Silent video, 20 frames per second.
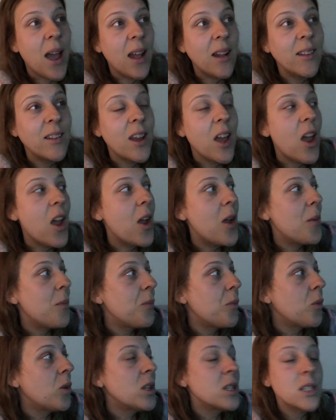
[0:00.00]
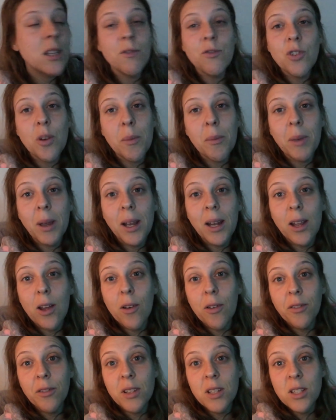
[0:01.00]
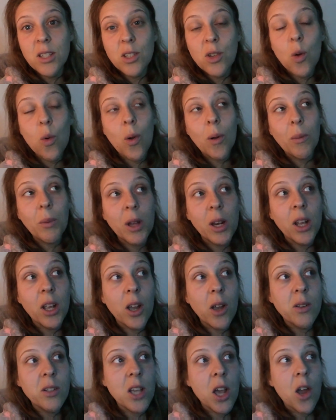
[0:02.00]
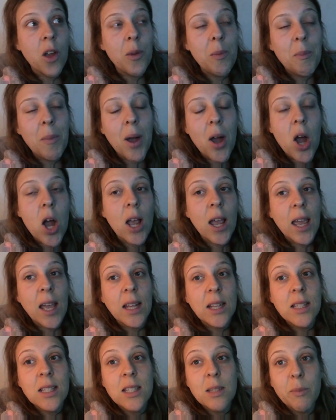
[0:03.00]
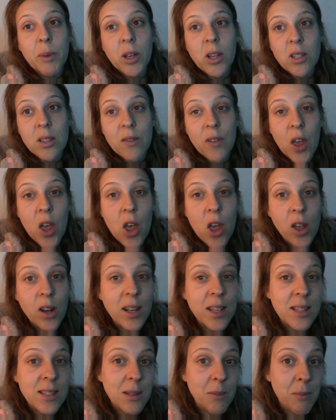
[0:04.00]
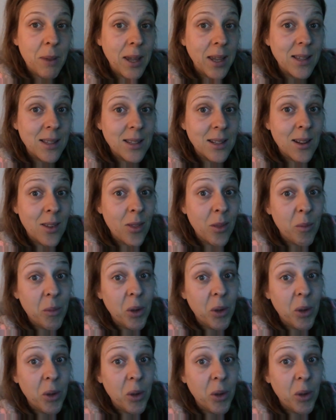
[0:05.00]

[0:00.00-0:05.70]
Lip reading: And once I've dropped Mealy off to school, I'm going to go to Home Bargains because I've heard it's amazing at the